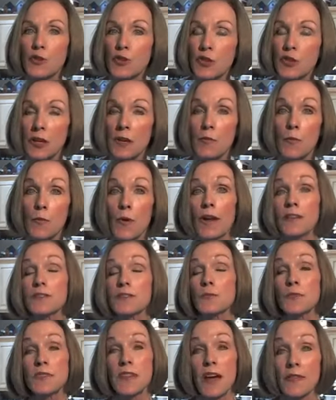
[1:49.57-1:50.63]
Chicken
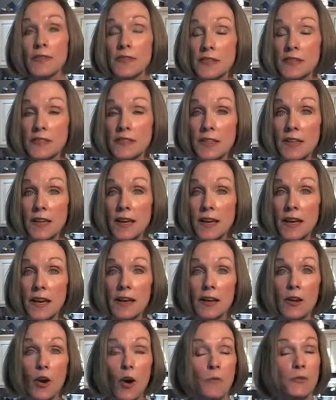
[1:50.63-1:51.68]
breast without the
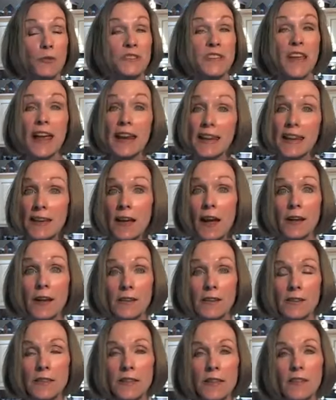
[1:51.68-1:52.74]
skin, almost any kind
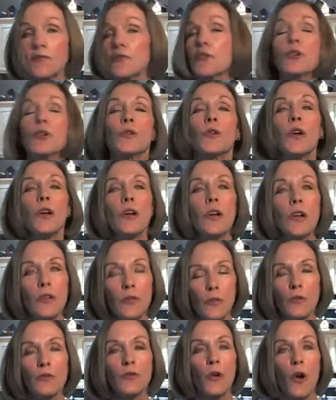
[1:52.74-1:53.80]
of seafood,
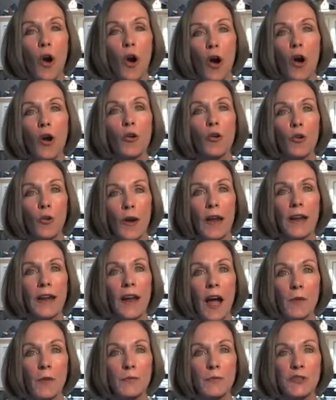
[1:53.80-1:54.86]
those are all great
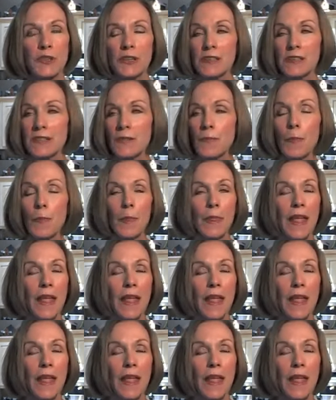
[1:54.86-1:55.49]
options.